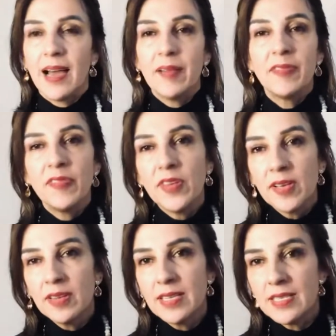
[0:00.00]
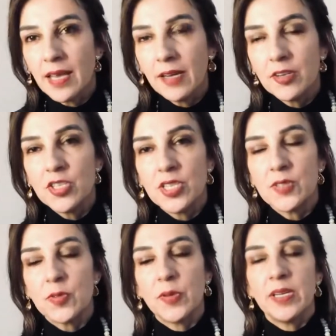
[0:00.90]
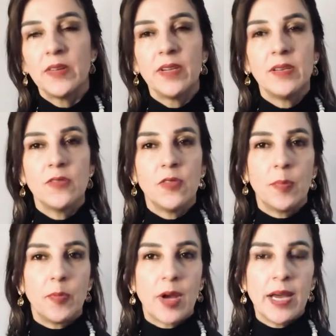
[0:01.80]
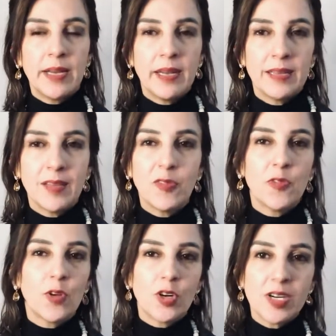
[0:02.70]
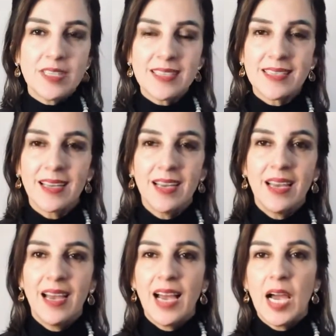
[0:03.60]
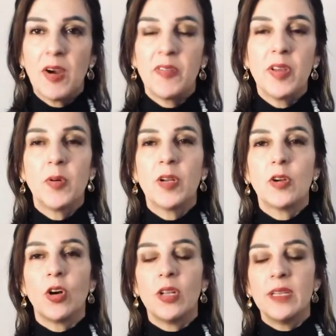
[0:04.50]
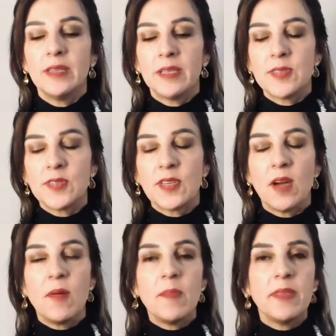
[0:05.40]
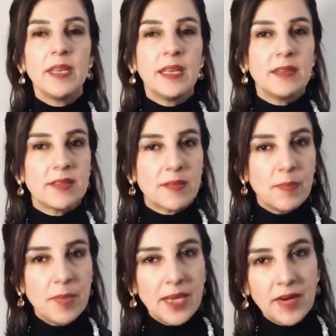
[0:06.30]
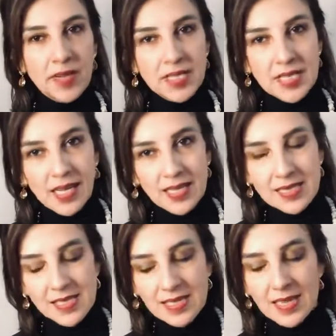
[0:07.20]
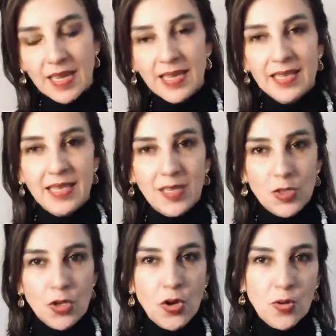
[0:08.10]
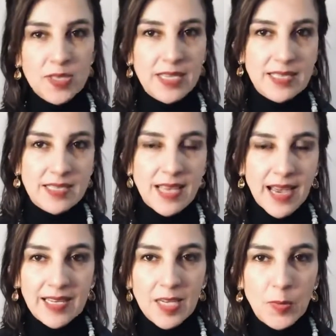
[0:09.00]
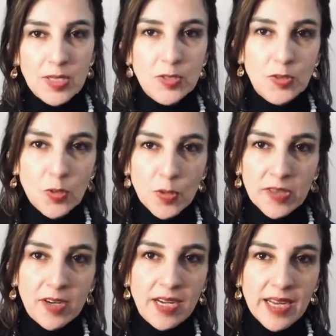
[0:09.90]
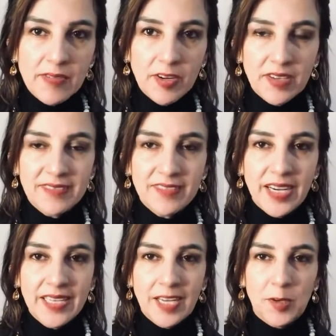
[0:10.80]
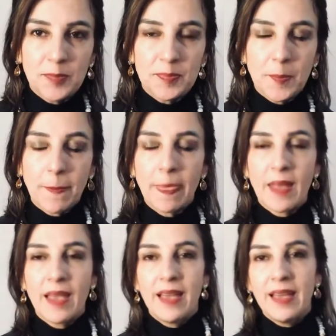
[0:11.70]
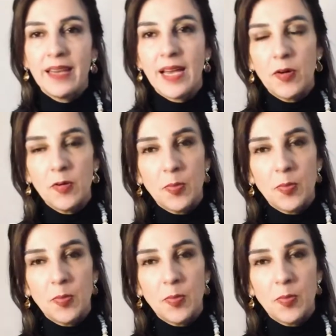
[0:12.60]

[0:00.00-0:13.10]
feel this energy, surrendering to the prana, the force, however you want to call it. There's a bigger intelligence that knows exactly what to do with our liver right now, and how to